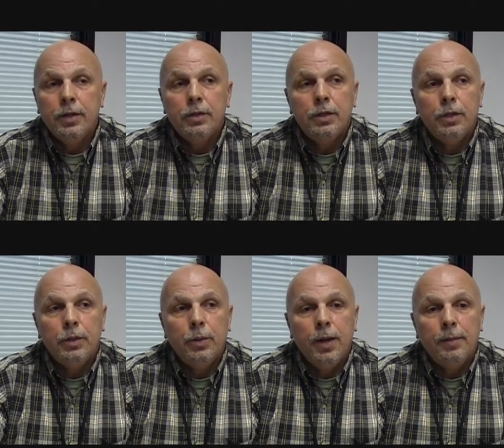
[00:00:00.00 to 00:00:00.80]

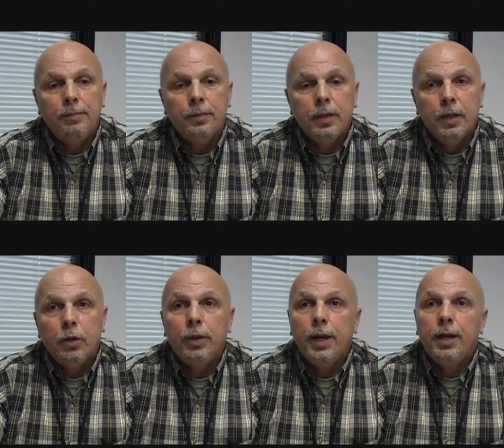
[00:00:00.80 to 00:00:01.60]
to um,
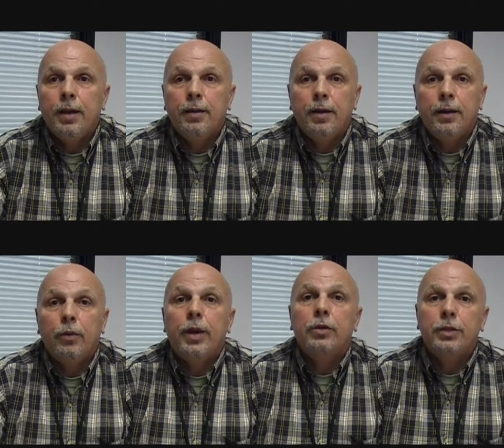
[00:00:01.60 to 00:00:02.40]
create a, a,
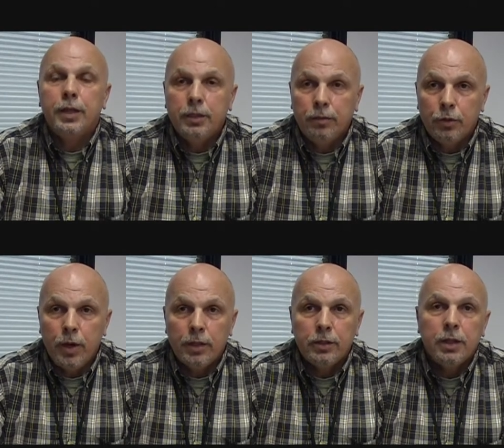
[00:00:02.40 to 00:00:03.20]
greater sense of
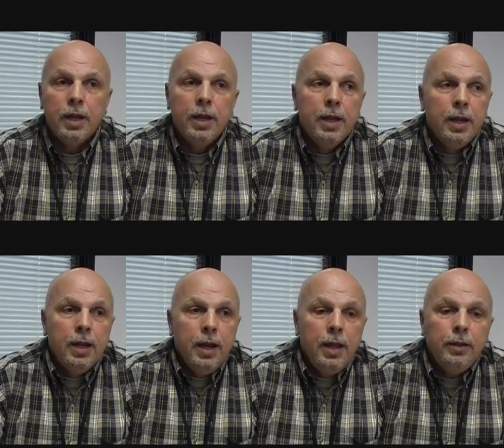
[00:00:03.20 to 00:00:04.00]
trust. Mm-hmm.
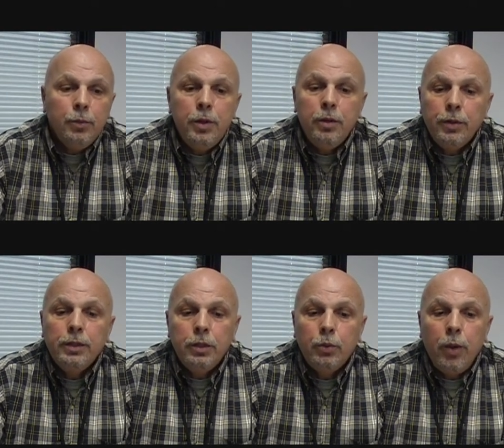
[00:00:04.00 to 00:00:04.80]
That's one of the
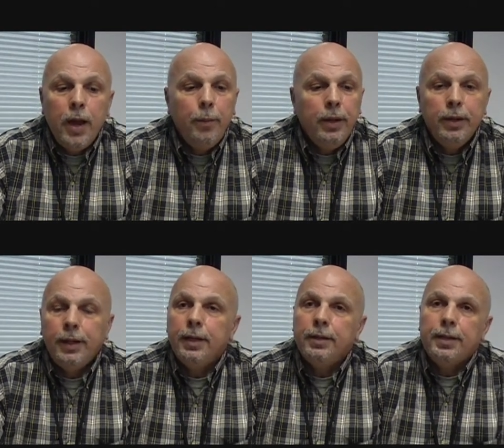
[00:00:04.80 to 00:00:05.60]
reasons why we
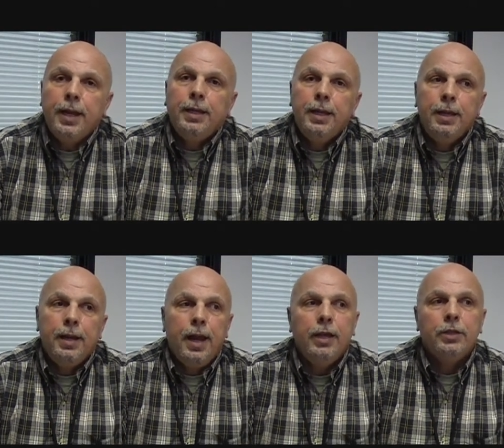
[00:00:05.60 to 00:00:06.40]
look at
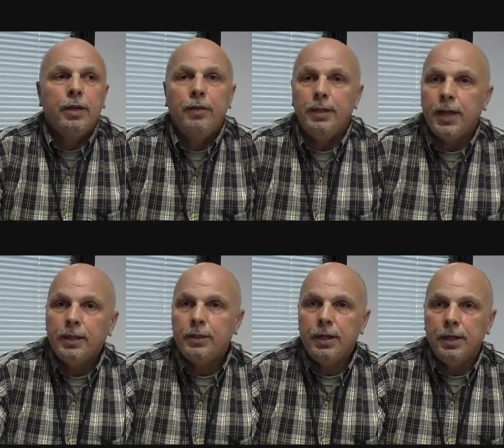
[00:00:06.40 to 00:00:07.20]
taking HIV
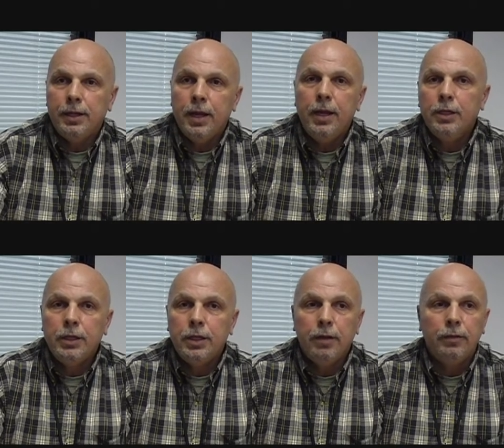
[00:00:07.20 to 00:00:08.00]
testing
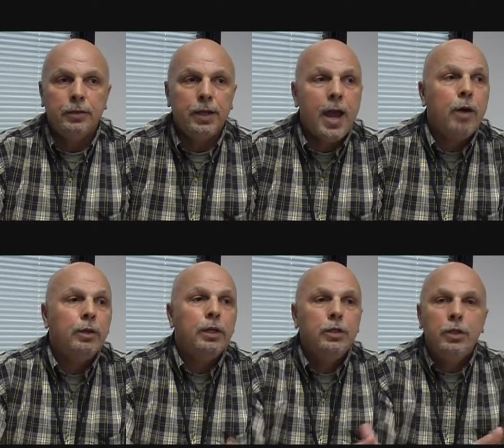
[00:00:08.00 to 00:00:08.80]
initiatives
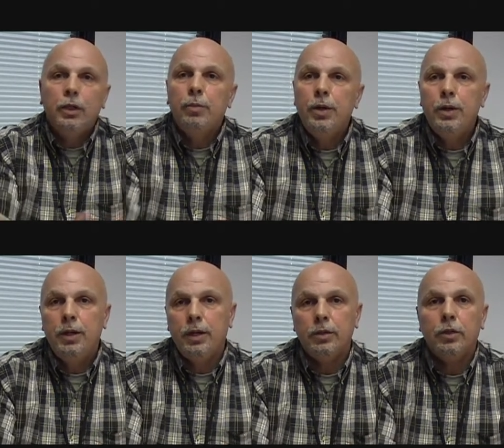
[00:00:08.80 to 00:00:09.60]
out into the
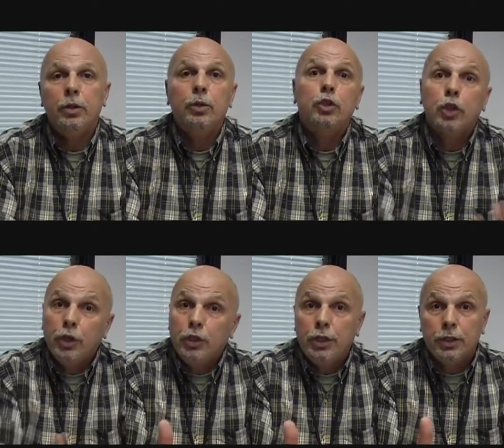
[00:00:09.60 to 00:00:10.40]
community, to mm-hmm.
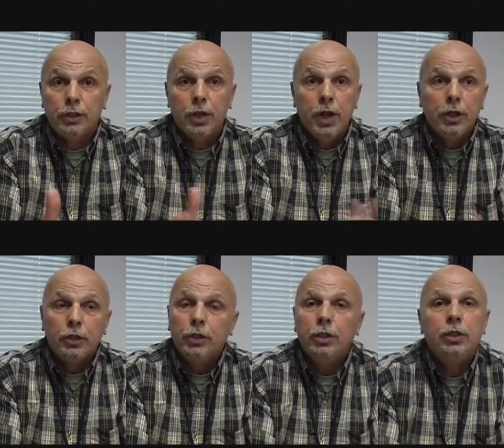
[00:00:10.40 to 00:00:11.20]
churches.
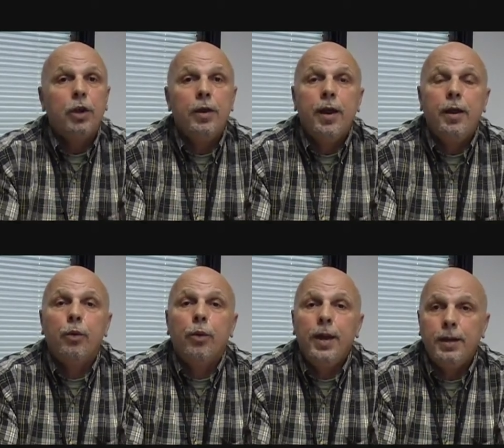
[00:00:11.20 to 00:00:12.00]
Churches are a
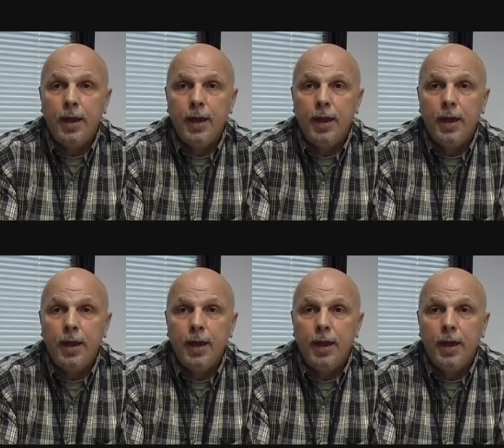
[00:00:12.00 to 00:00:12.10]
great